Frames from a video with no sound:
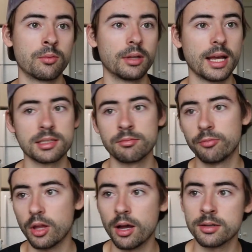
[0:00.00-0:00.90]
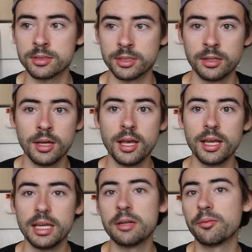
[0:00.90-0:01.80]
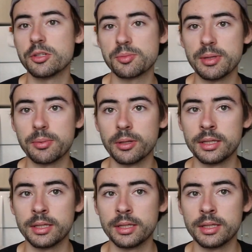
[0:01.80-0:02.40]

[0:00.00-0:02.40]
relaxing vlogs or interviews people.